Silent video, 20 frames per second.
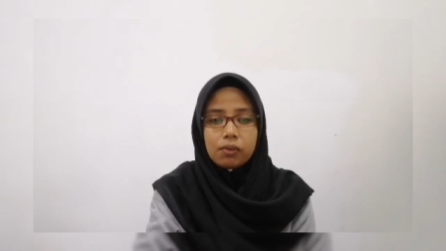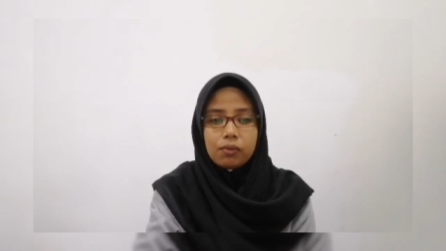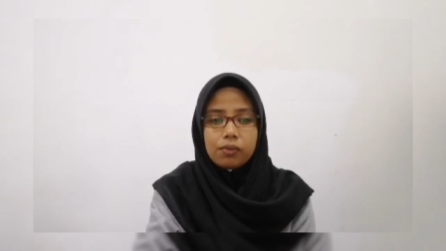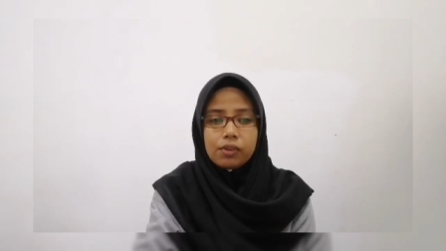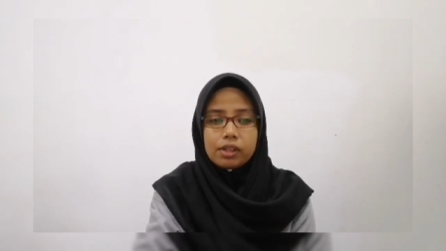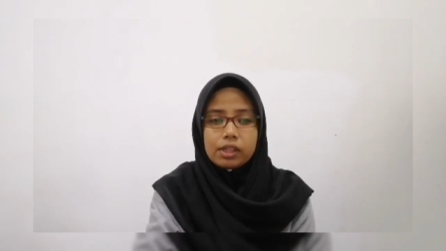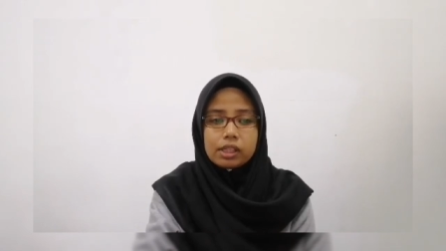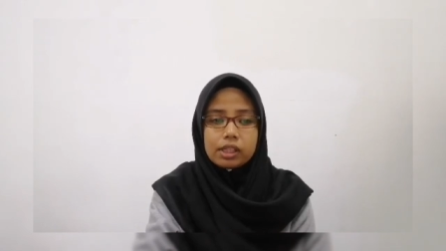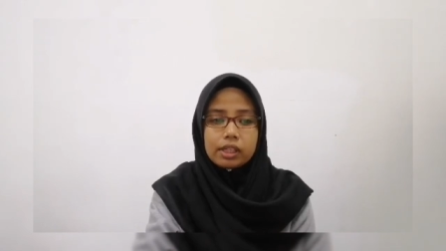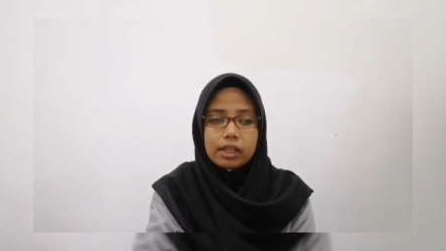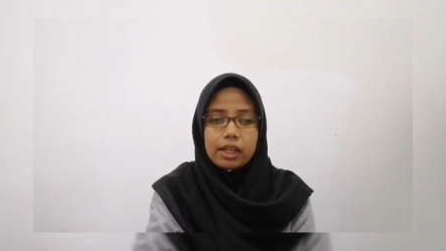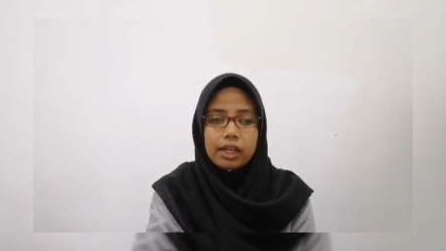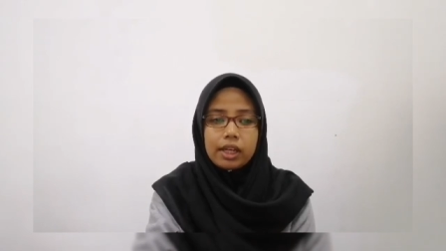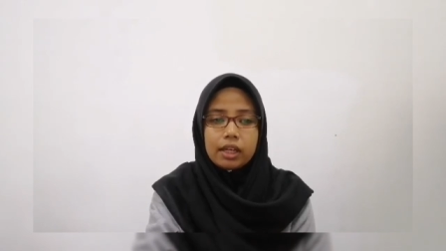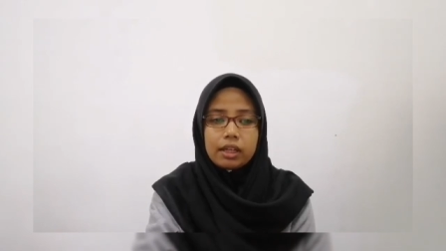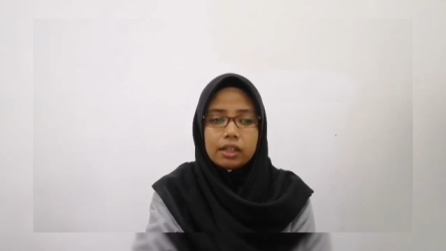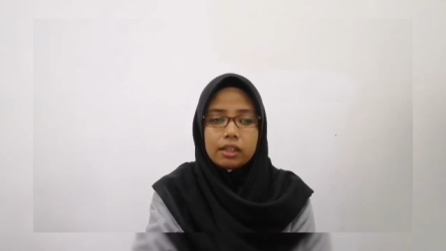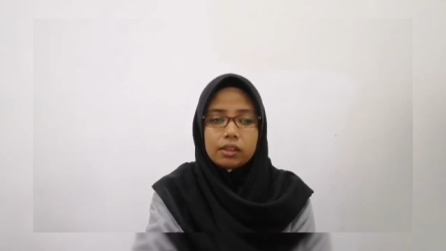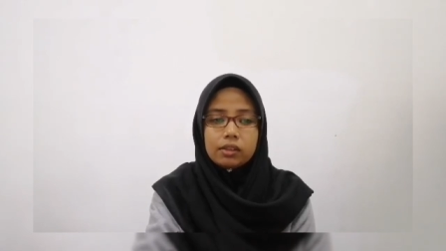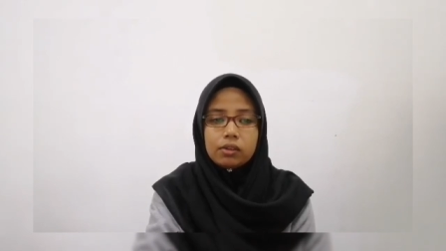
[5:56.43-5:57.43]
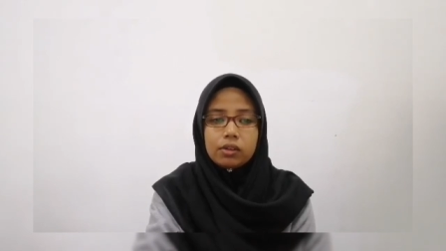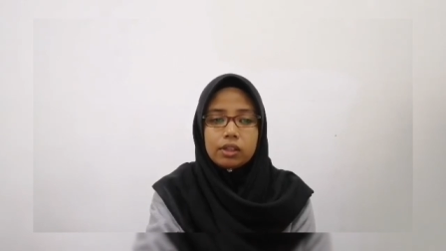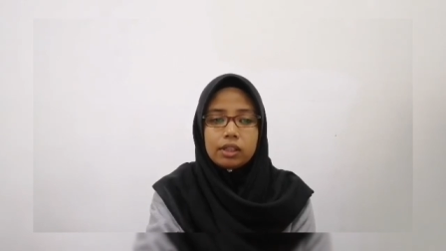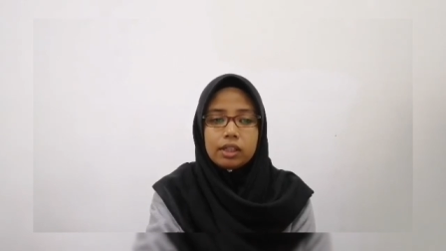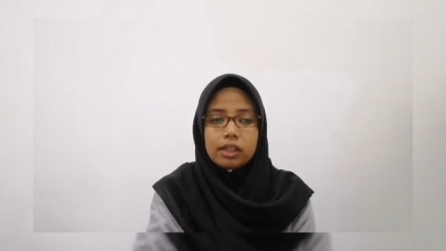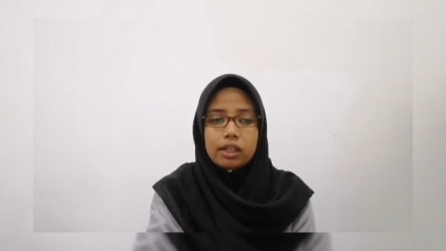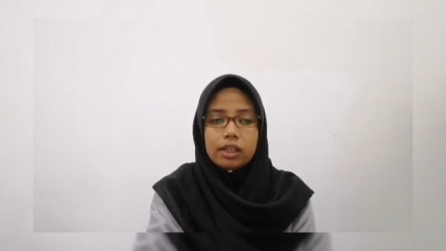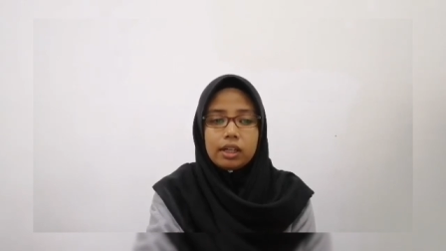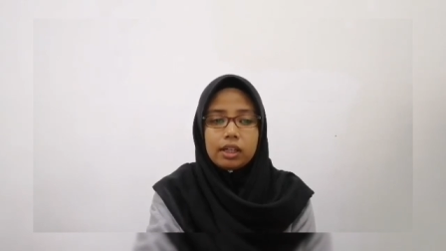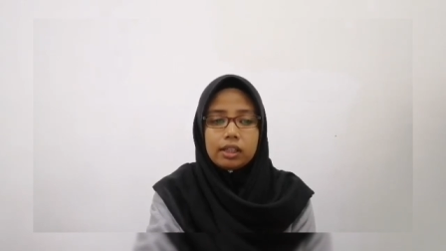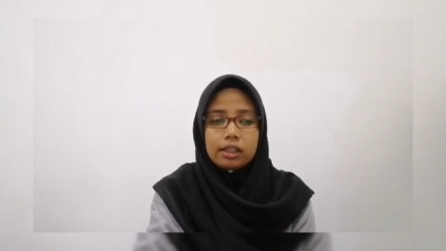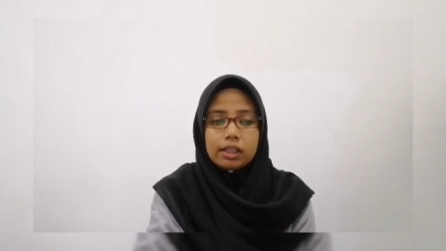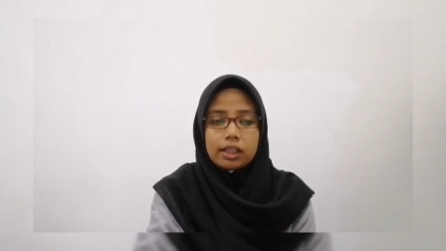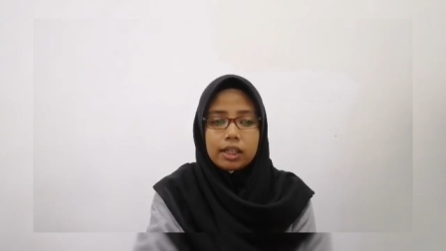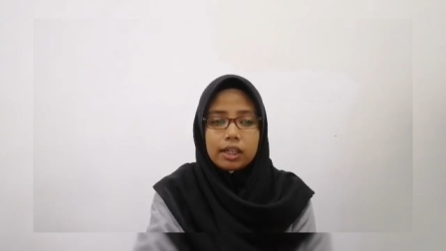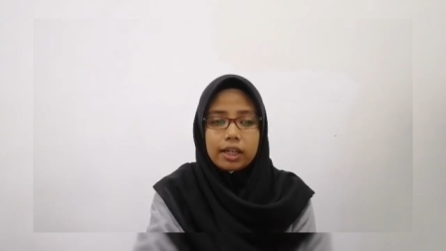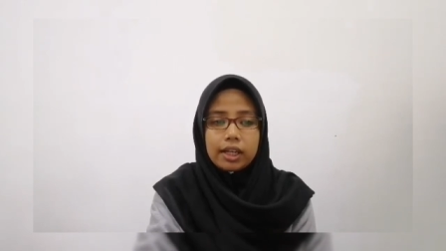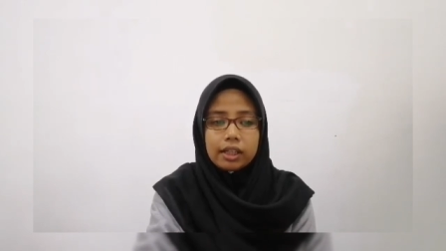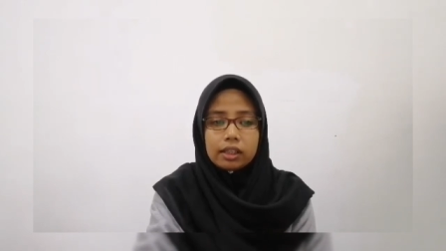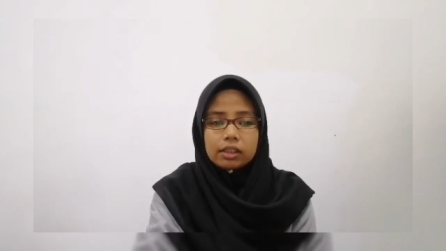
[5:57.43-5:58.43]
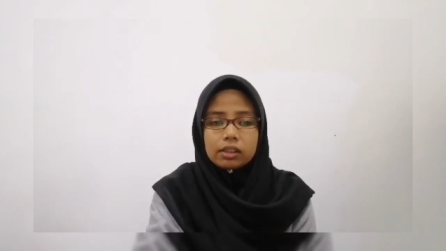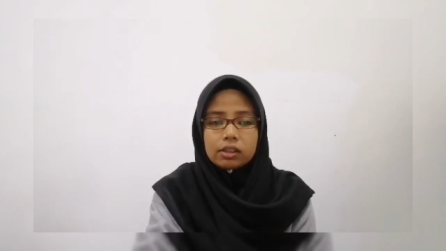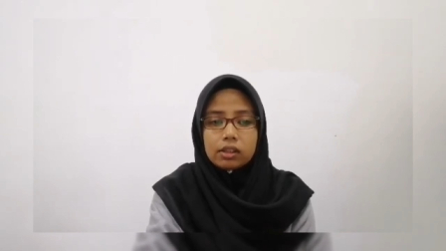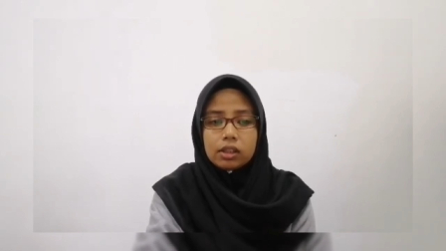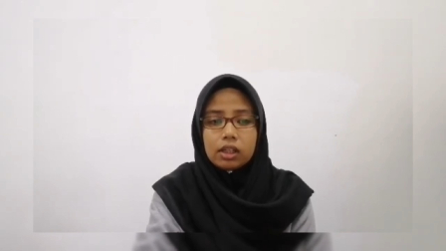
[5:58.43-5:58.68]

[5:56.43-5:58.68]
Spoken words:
which and connected